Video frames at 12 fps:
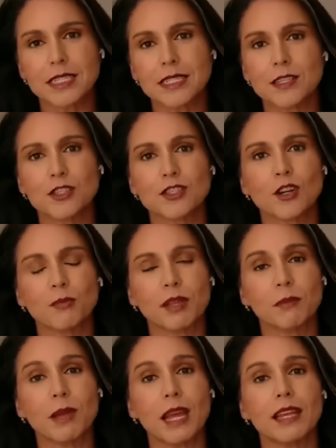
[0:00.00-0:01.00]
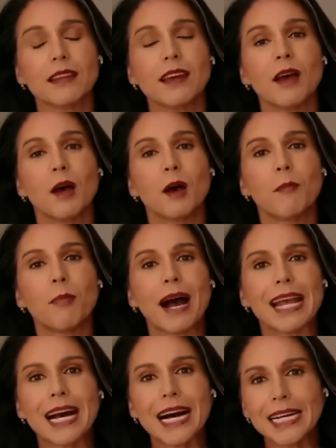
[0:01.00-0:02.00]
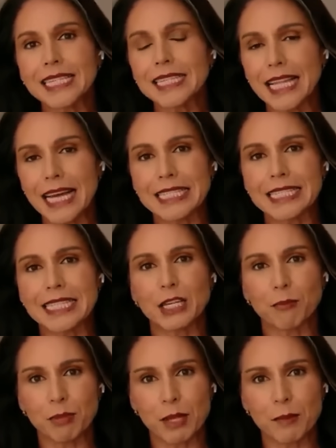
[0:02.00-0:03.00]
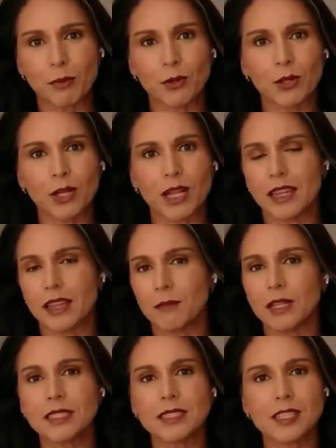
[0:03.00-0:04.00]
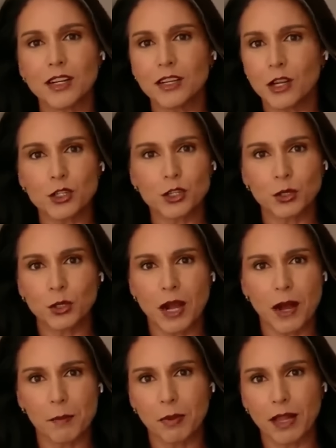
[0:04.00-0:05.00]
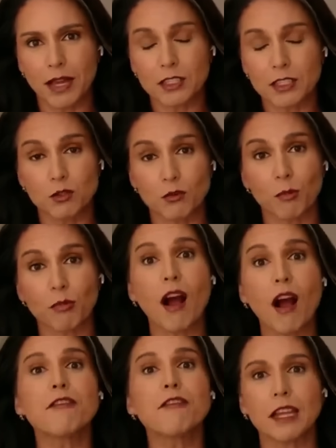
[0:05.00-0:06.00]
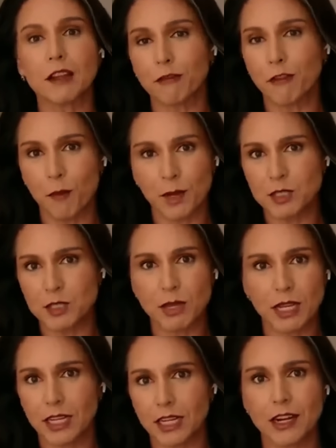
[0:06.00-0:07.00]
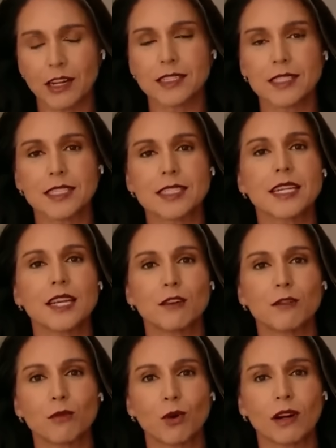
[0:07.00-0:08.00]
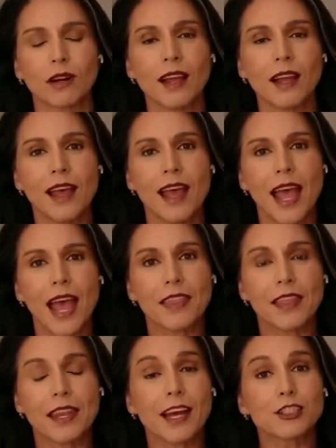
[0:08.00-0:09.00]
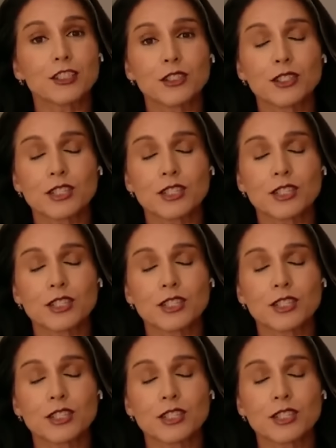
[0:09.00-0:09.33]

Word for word: decisions are being made by unelected people in the military industrial complex who are profiting from us being in a constant state of war and the national